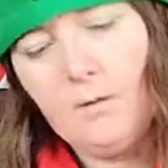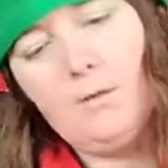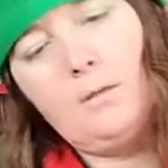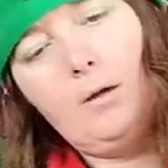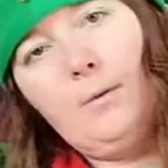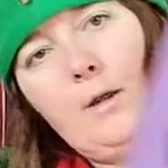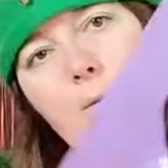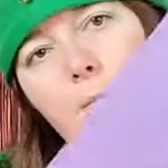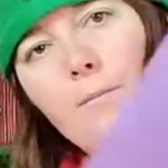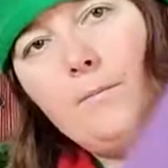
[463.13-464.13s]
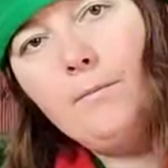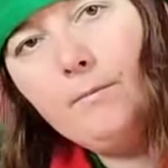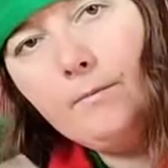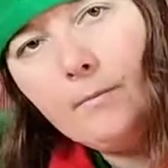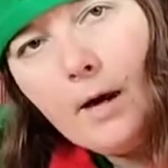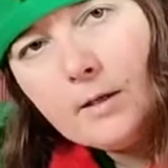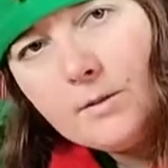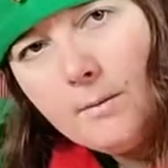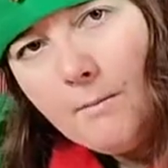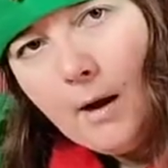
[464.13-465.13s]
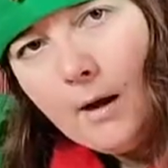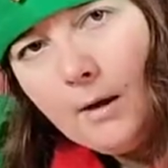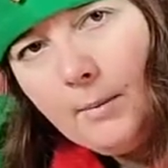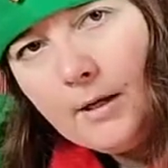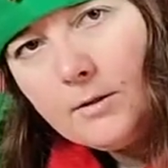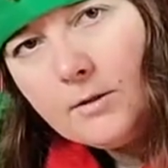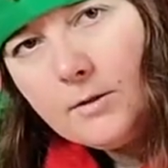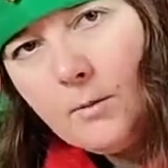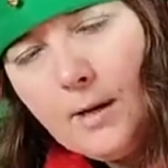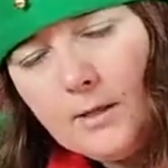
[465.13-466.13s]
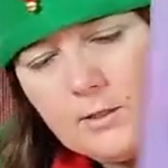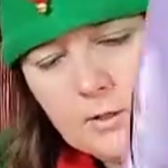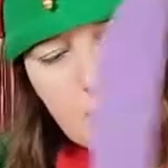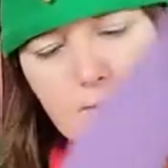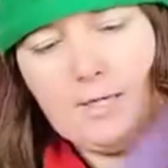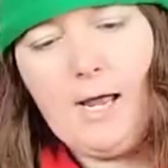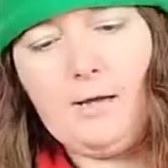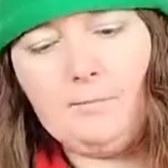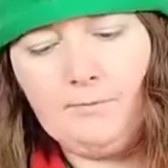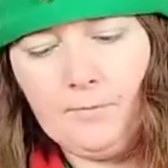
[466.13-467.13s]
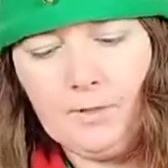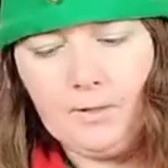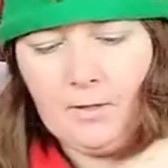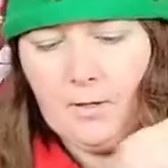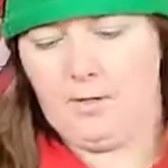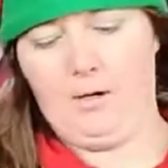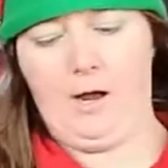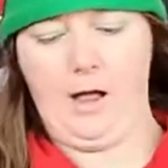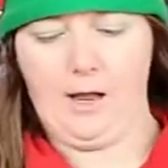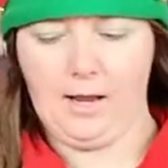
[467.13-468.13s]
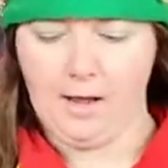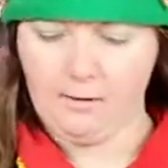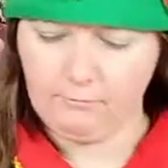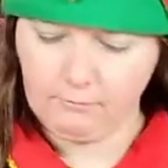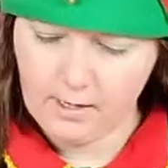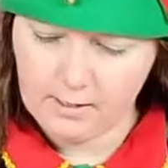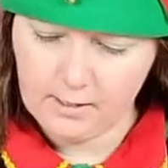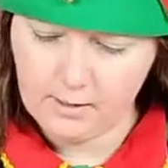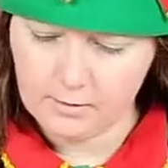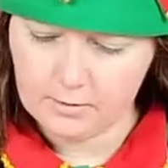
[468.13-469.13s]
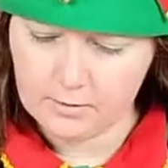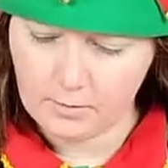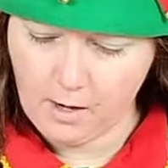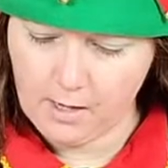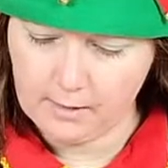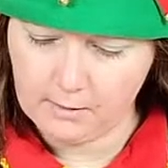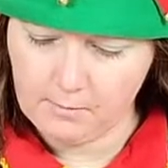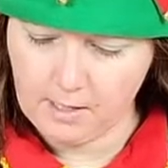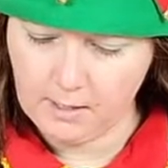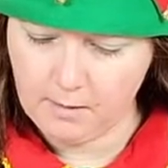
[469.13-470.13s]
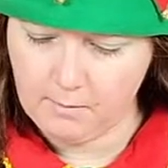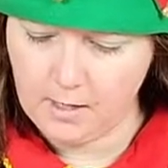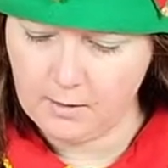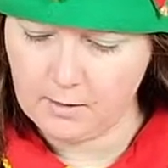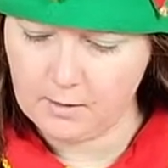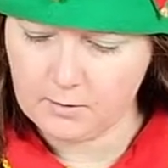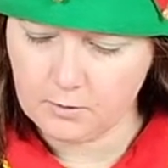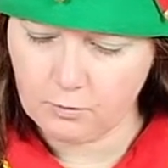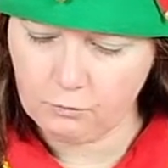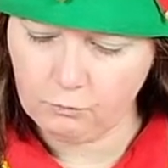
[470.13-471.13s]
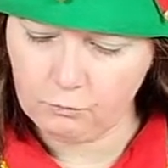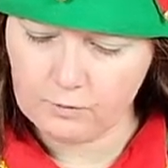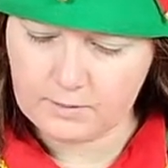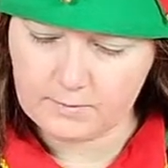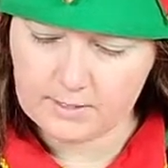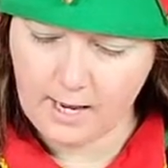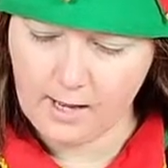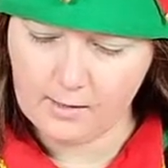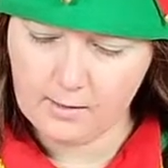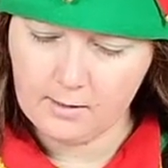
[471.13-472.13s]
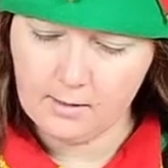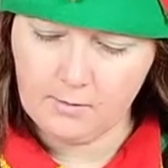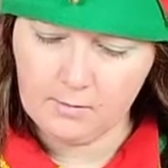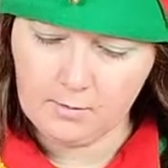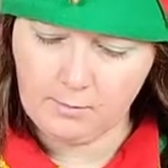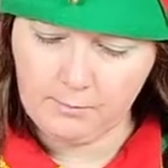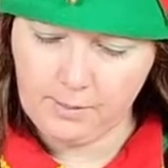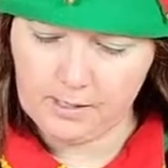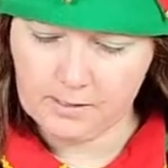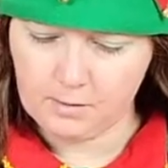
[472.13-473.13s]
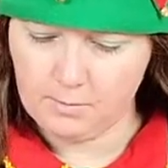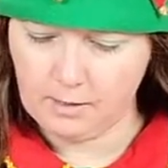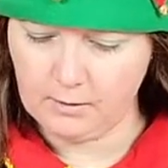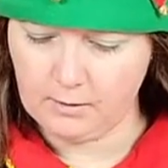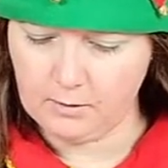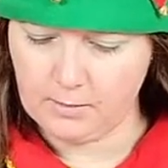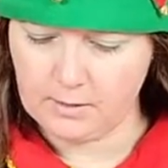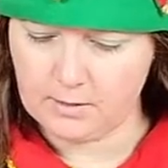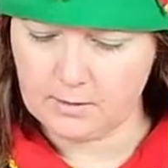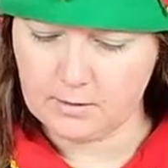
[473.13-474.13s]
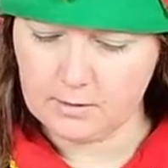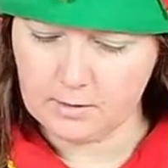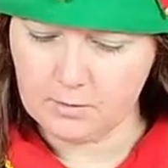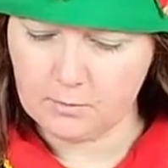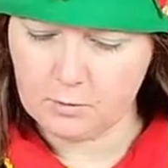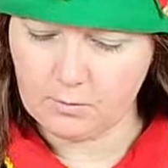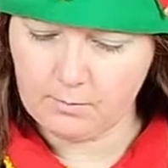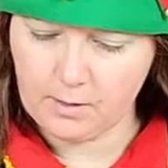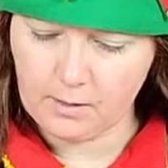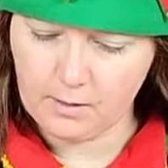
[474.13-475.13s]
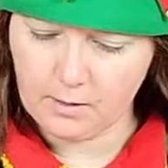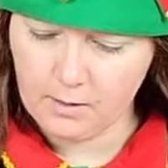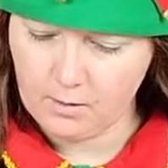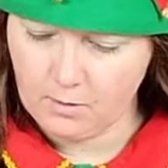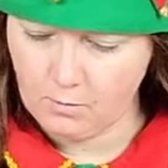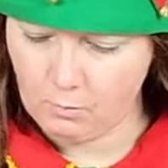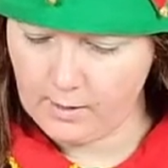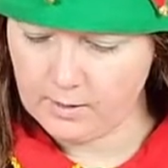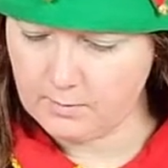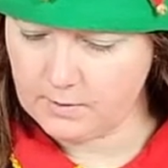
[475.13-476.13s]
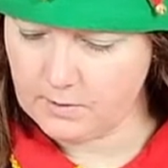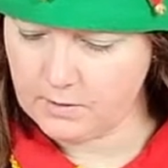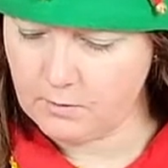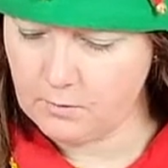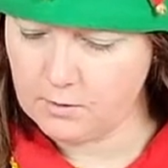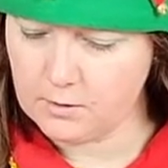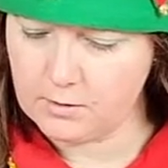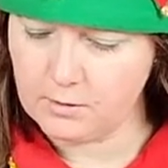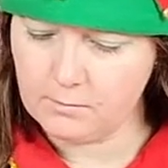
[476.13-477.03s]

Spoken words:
There we go. That's my painted snowman. He just needs a hat. I have red here, so I can make him a nice Christmas hat. Paint in the belly a little bit since it didn't absorb my white as much as I wanted it to.